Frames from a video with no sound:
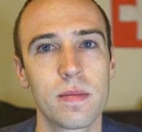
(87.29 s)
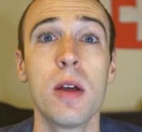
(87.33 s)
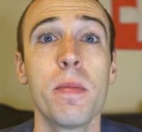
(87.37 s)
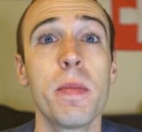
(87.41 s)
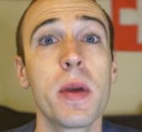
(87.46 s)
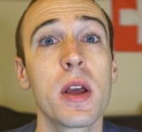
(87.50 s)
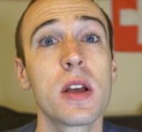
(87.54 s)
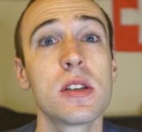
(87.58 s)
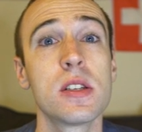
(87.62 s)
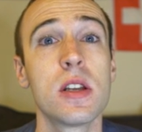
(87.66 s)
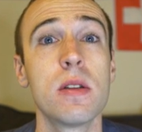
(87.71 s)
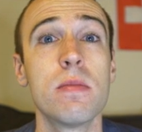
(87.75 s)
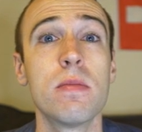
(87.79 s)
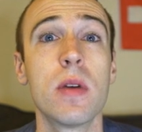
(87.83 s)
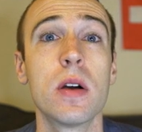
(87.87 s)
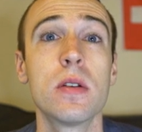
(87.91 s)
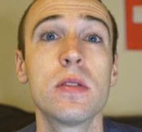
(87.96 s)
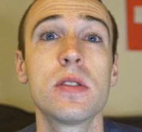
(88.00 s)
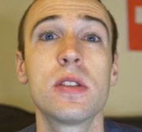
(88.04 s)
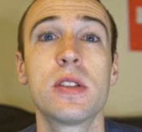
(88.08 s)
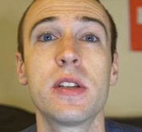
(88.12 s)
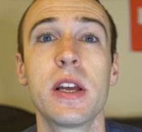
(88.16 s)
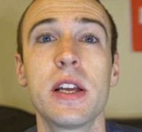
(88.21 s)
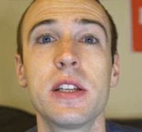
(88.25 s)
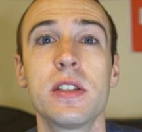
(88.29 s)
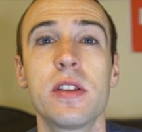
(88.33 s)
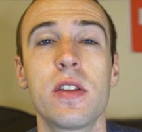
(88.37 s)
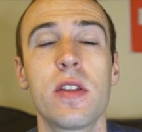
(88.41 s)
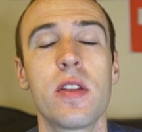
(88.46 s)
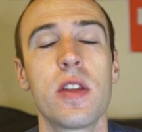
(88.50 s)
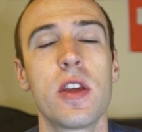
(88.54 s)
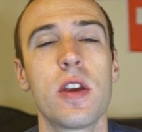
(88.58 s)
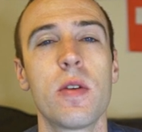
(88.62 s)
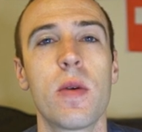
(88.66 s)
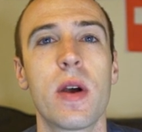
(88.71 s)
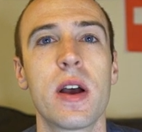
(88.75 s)
Because in most states in
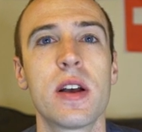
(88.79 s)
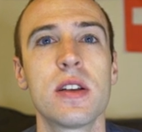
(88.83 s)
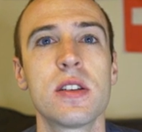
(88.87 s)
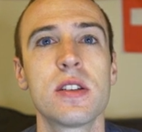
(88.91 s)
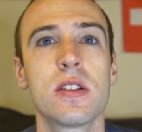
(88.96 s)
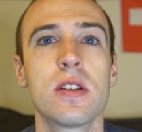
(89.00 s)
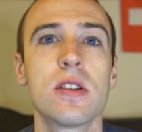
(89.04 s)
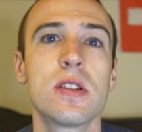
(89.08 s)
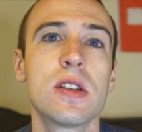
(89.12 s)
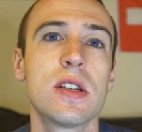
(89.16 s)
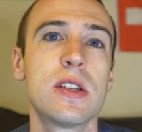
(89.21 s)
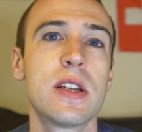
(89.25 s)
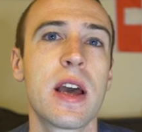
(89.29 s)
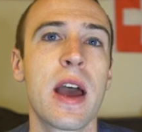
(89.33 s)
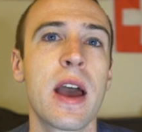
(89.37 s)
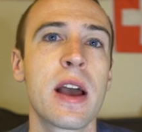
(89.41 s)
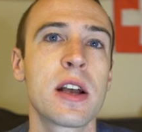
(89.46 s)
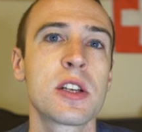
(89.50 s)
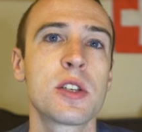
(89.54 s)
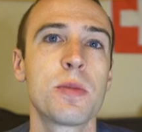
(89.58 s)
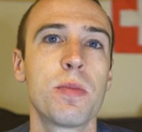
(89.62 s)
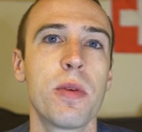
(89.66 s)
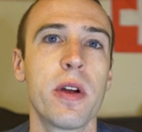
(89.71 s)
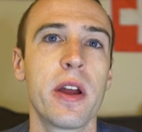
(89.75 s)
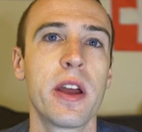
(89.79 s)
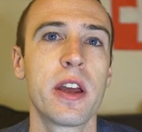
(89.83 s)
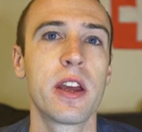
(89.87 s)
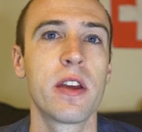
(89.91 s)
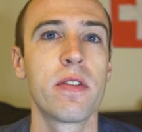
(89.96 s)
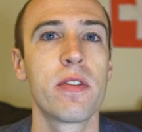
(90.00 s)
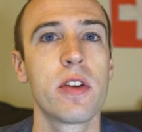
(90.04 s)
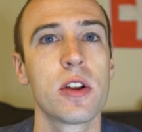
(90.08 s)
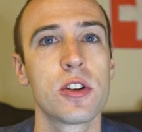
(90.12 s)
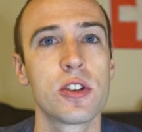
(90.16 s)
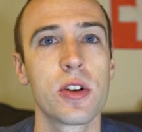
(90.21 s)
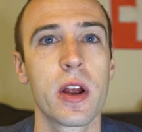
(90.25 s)
the US, there's a tax break
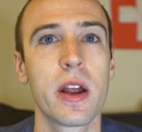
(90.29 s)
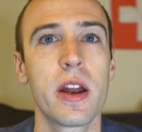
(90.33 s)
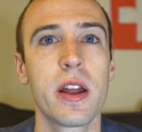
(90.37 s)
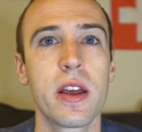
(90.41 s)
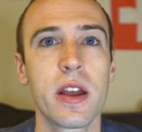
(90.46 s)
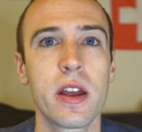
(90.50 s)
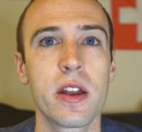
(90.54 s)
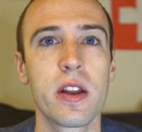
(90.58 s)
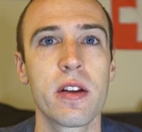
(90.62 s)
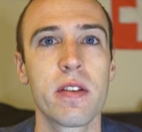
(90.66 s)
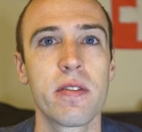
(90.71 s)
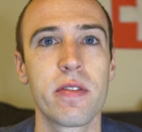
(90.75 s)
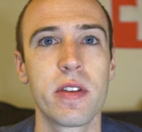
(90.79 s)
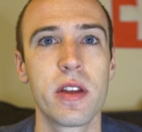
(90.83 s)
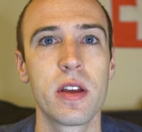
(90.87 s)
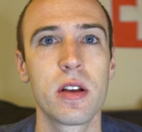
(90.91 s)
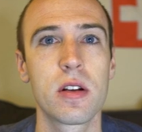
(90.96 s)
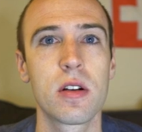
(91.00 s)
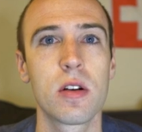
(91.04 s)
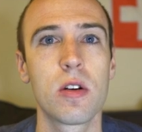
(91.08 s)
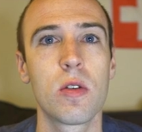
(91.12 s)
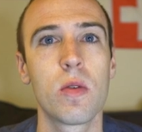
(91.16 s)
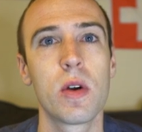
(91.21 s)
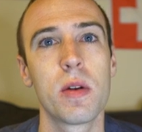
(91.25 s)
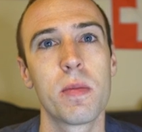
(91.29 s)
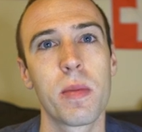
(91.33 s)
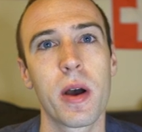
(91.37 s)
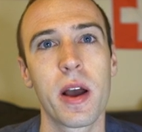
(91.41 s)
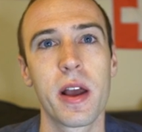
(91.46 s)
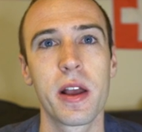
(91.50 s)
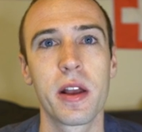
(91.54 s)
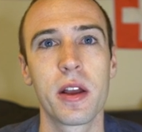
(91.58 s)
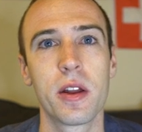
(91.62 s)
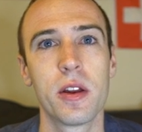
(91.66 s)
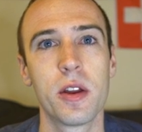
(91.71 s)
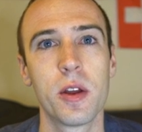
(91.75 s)
if you're trading in your vehicle when
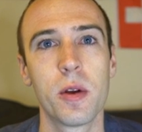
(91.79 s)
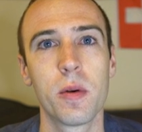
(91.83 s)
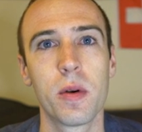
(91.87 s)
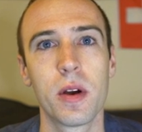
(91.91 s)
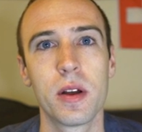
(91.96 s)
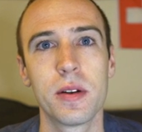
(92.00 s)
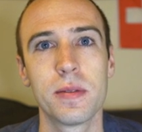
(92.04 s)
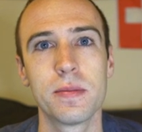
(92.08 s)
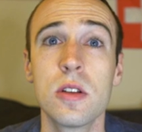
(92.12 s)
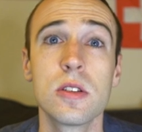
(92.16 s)
buying a new one.